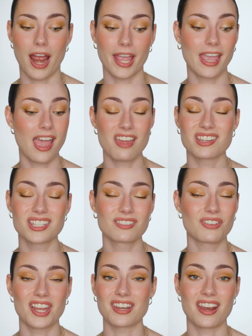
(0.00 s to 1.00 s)
I can't
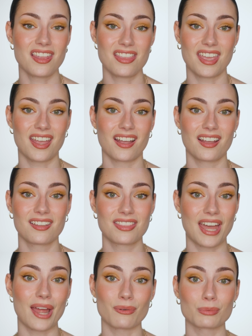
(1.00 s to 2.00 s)
find anything
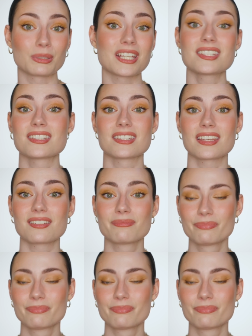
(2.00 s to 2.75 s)
that replaces it.